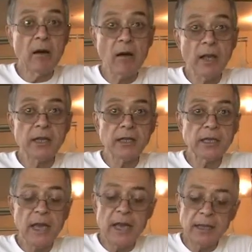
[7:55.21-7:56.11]
any higher
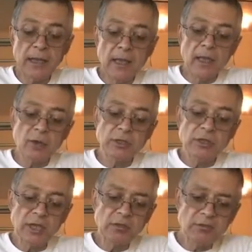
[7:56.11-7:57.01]
than that
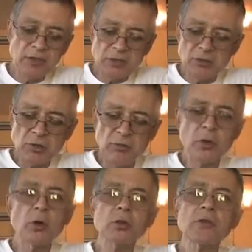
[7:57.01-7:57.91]
because then you'll get sort of
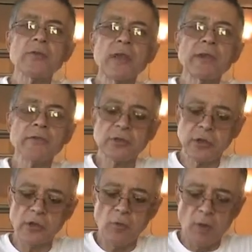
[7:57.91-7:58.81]
a cooked flavor
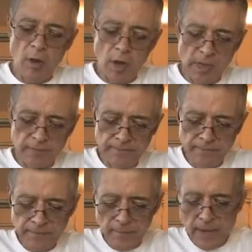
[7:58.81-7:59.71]
to your wine.
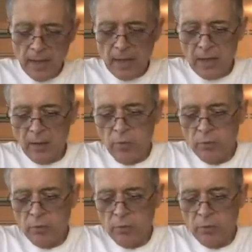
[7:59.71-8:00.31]
Uh,